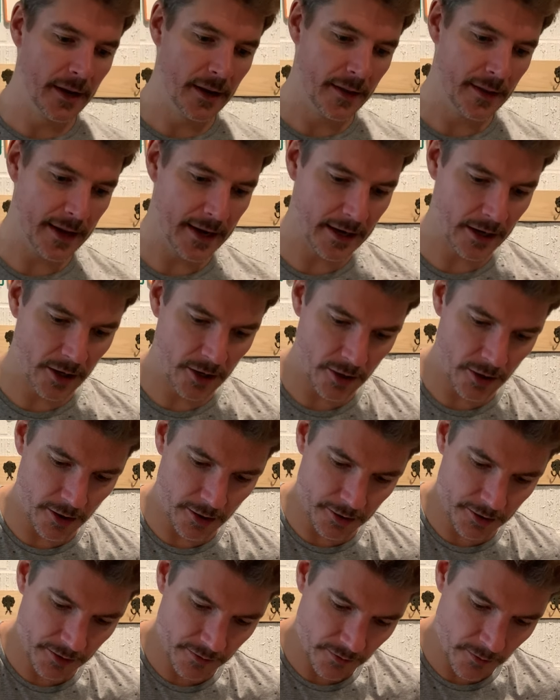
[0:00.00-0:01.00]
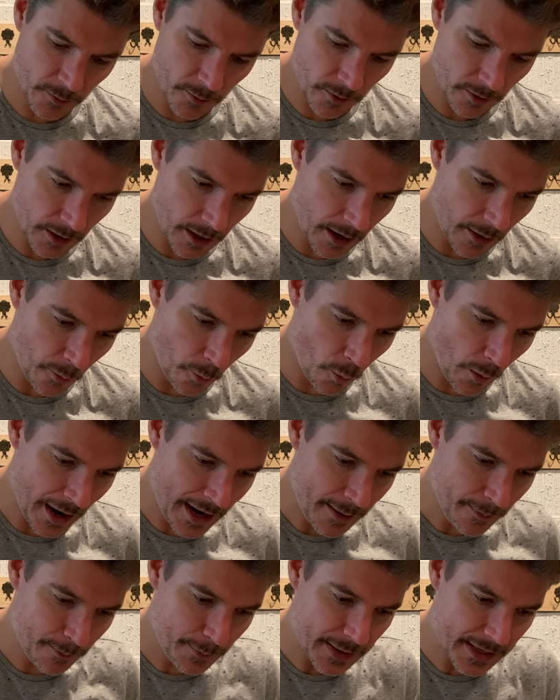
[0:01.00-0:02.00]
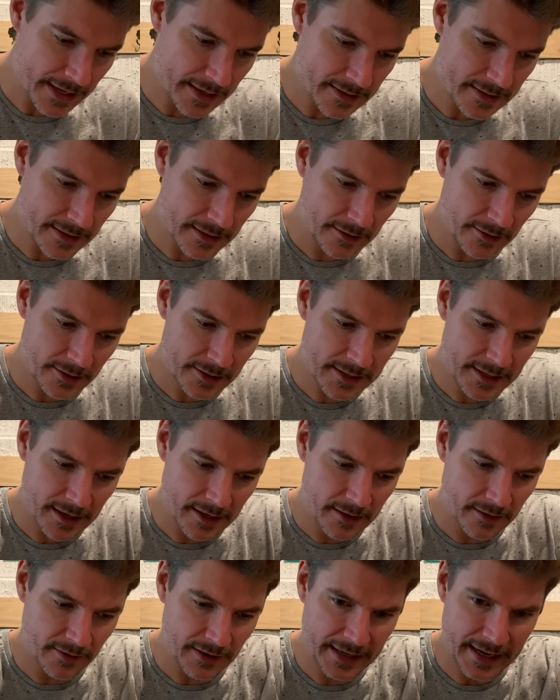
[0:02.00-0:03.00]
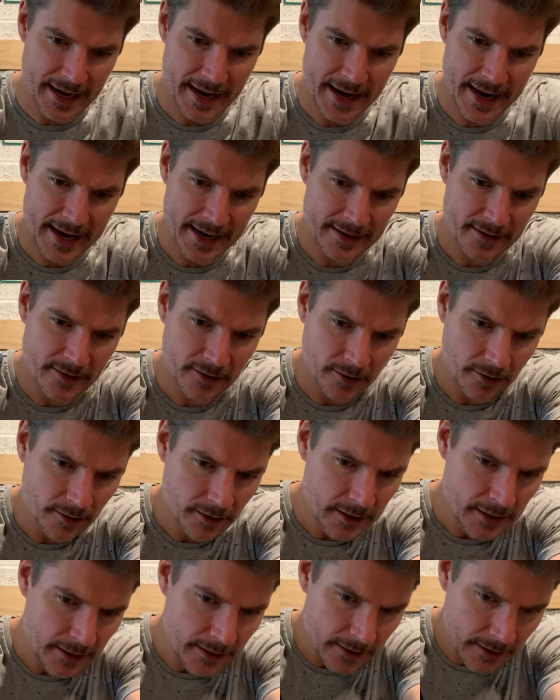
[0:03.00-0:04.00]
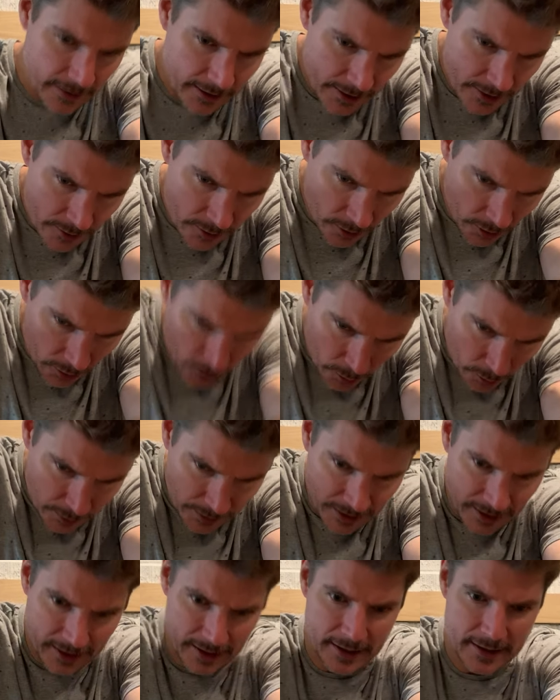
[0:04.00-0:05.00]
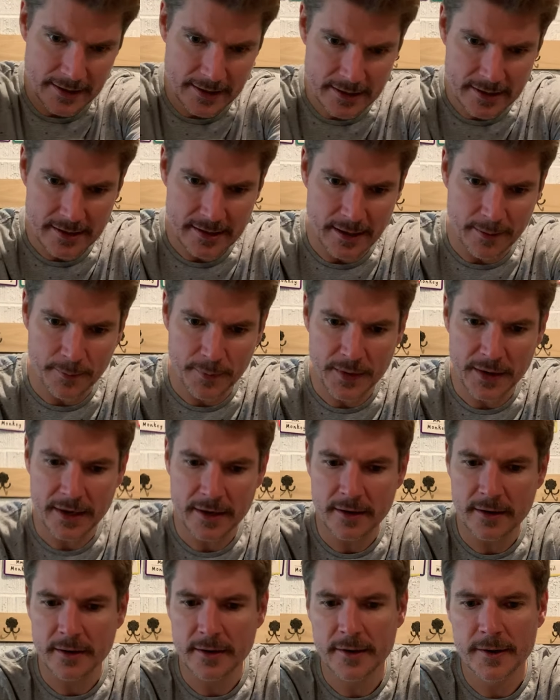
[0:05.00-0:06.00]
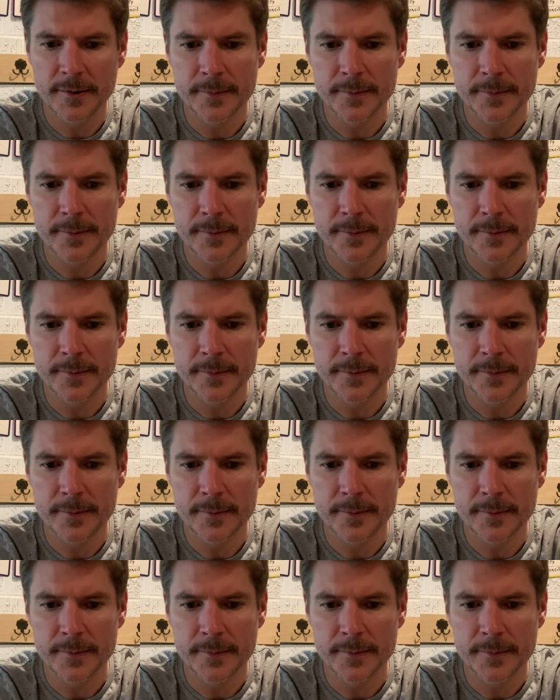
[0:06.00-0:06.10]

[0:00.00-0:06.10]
Then it calls for a white piece that looks kind of like a handle, like you'd hold on to something.